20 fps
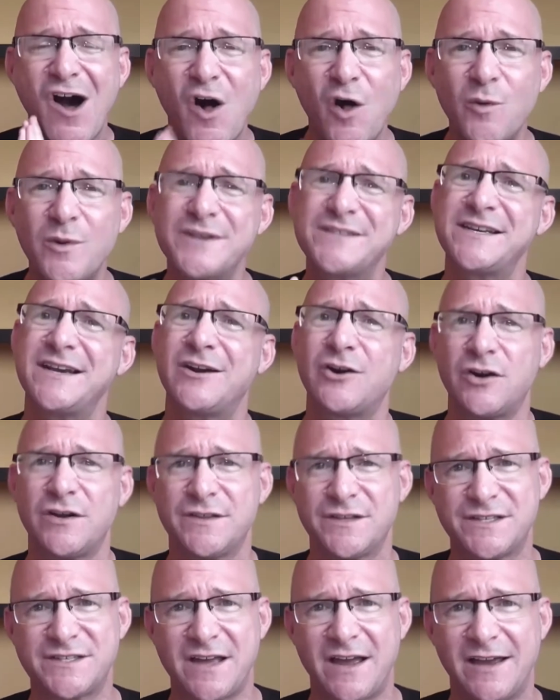Always err
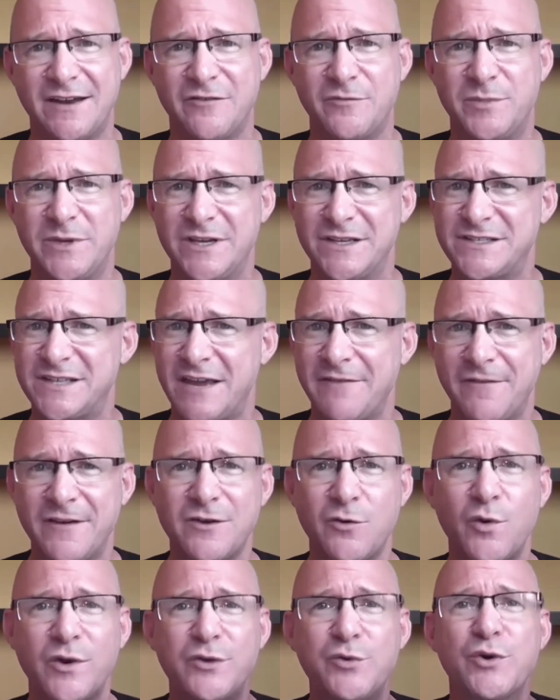on the side of being safe.
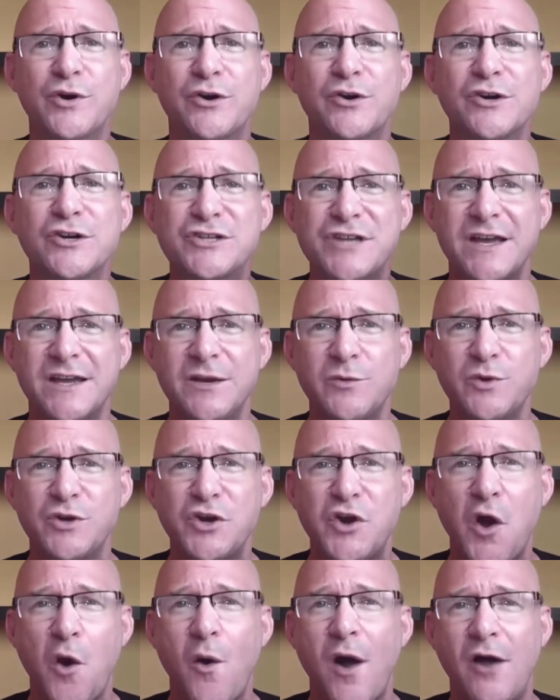I don't want to encourage anyone
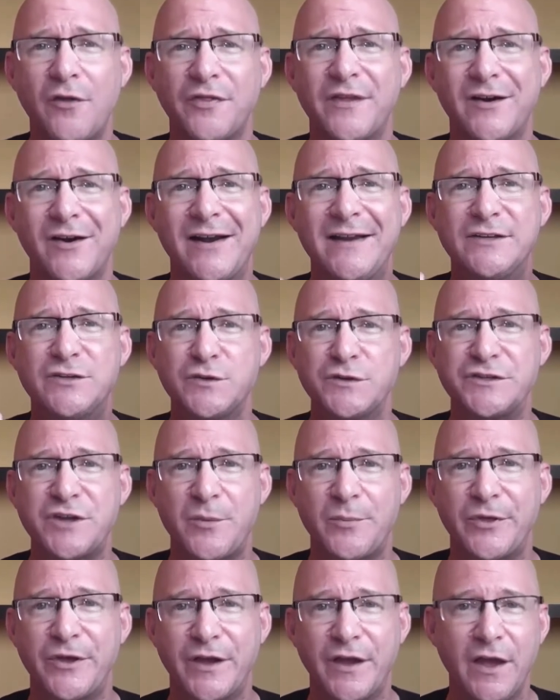to go out there and do
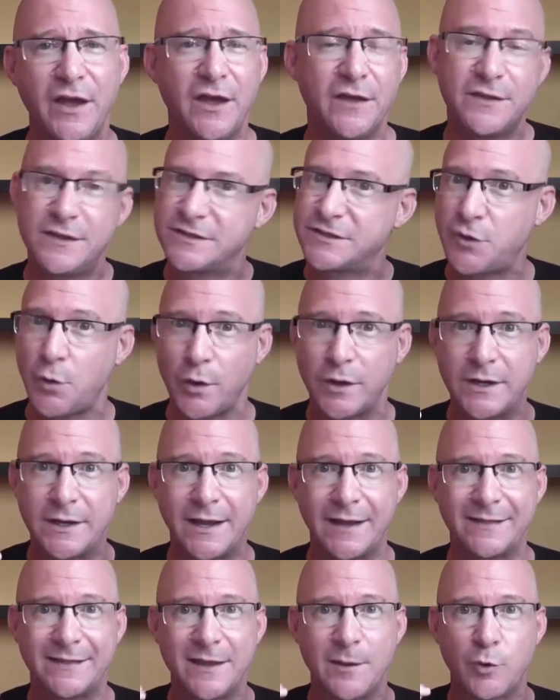something that's going to
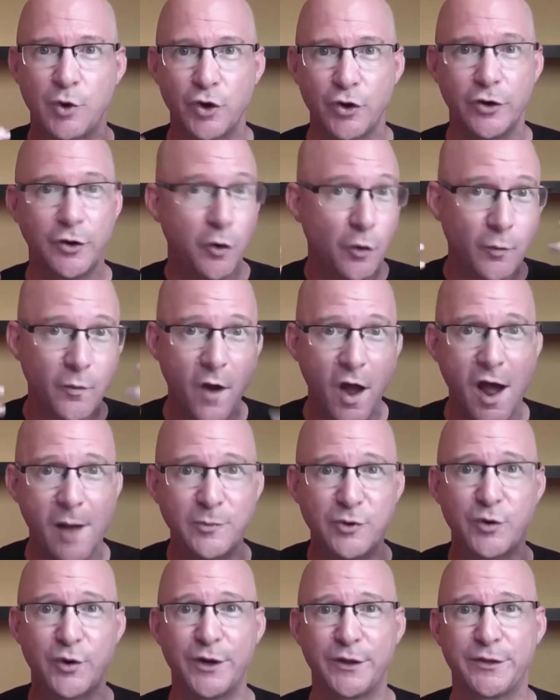get them hurt or
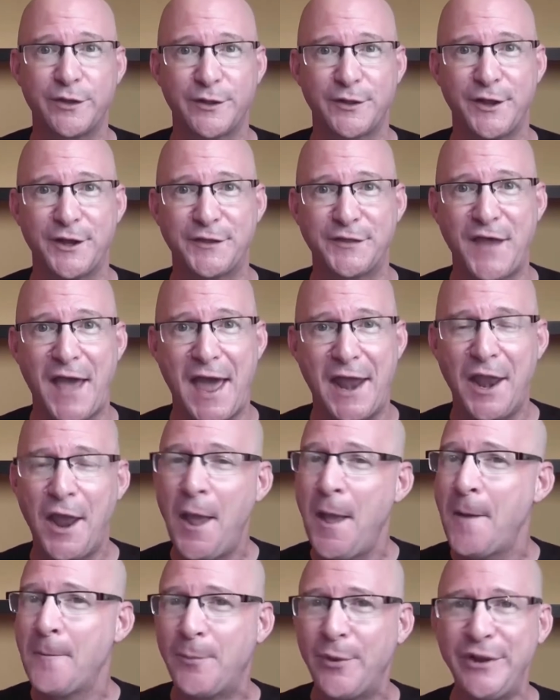robbed or anything like that.
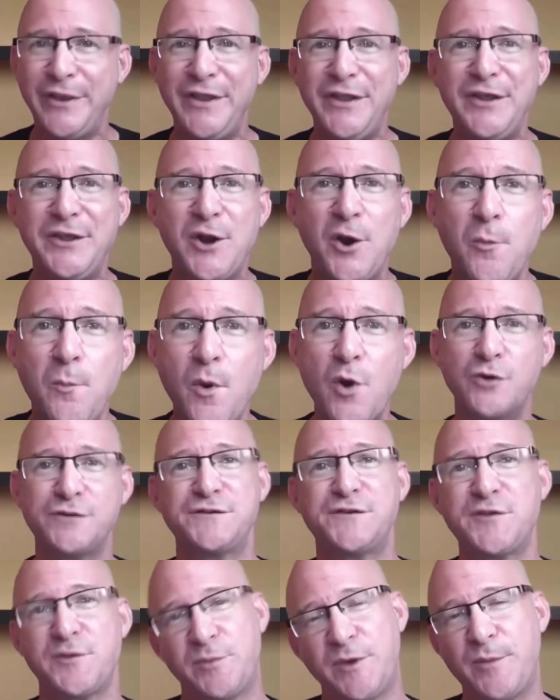But, you know,
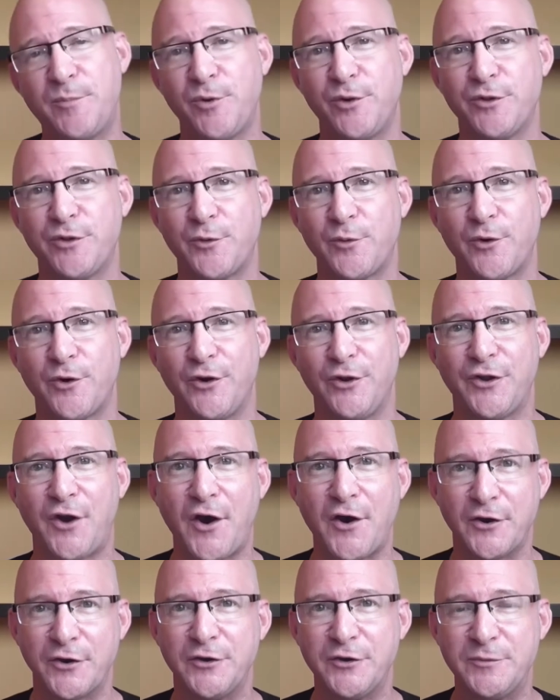most of the people in the
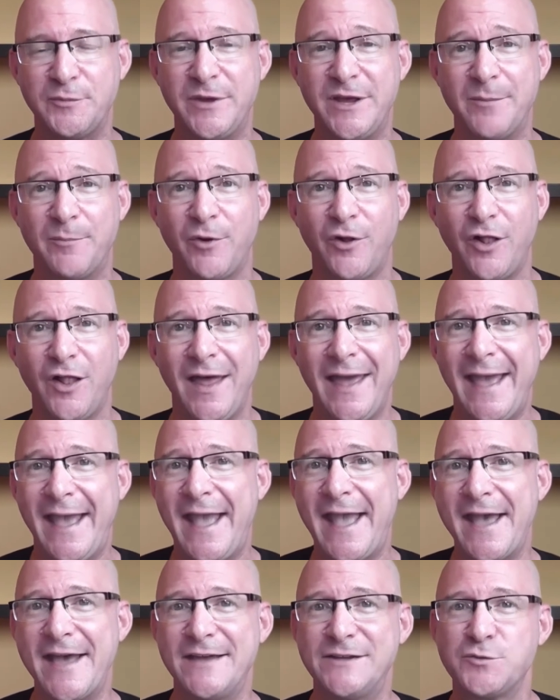world are good people.
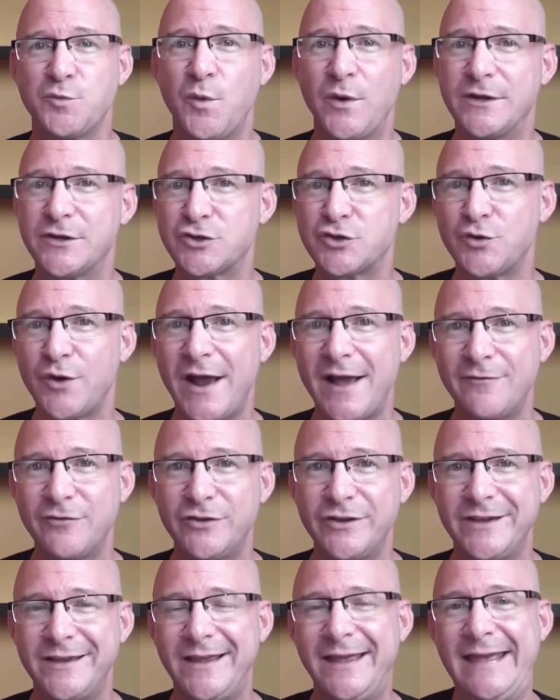And when you're
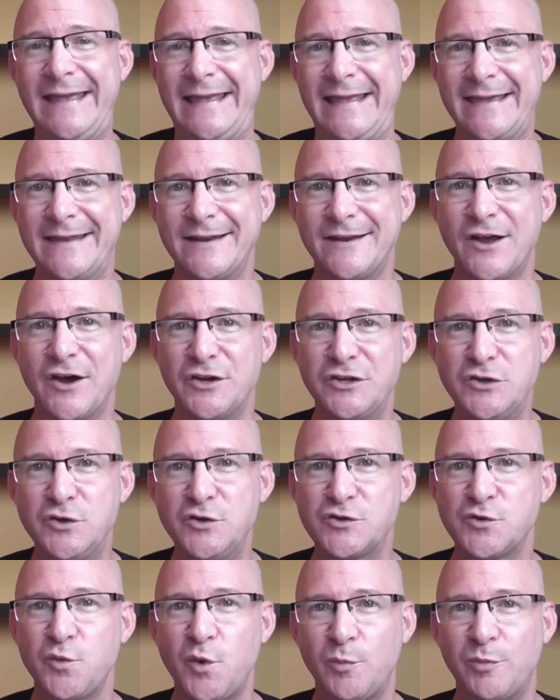traveling in an
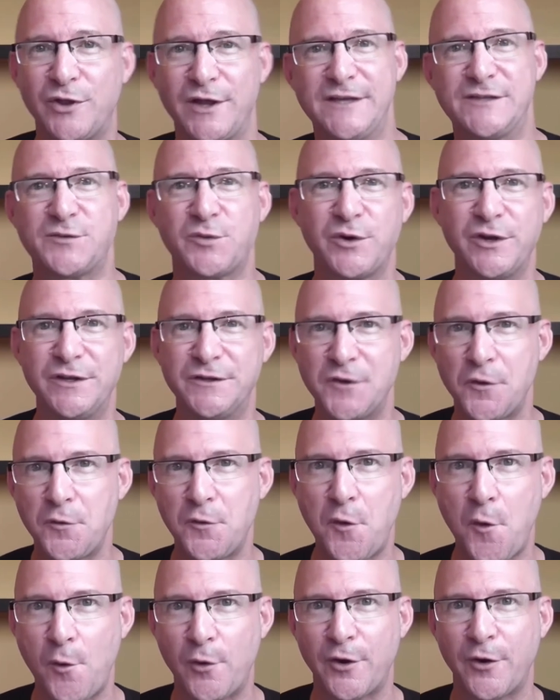unusual place where you
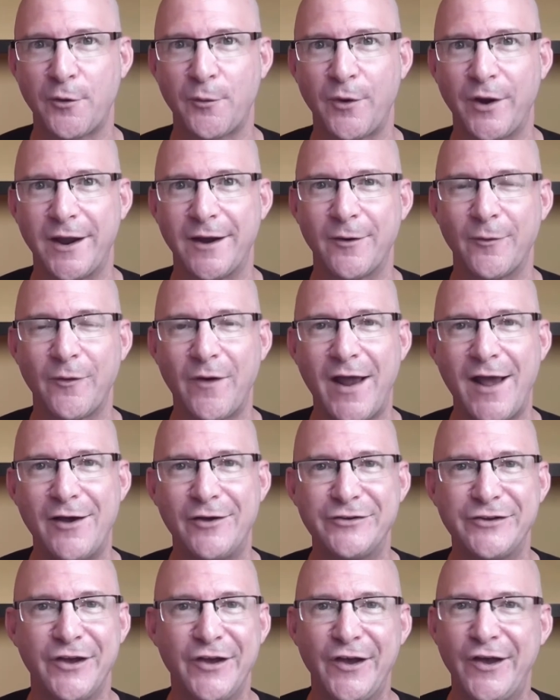don't know your way
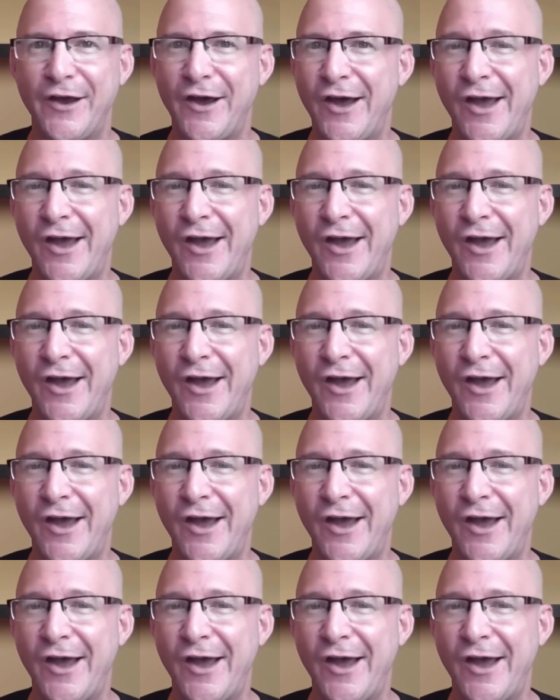around,